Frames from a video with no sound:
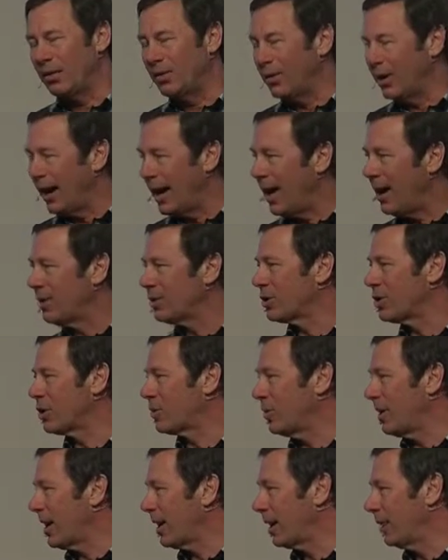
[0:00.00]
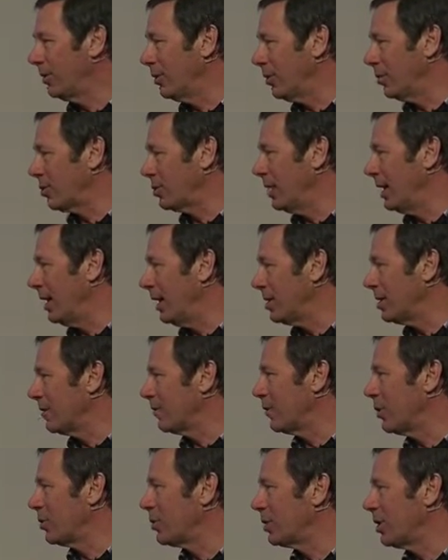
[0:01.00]
of the houses back in those days
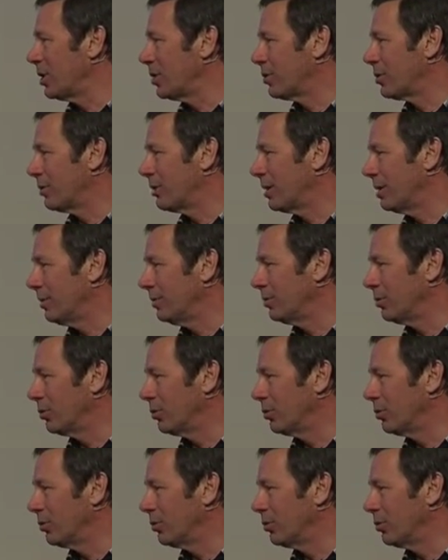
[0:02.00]
in first century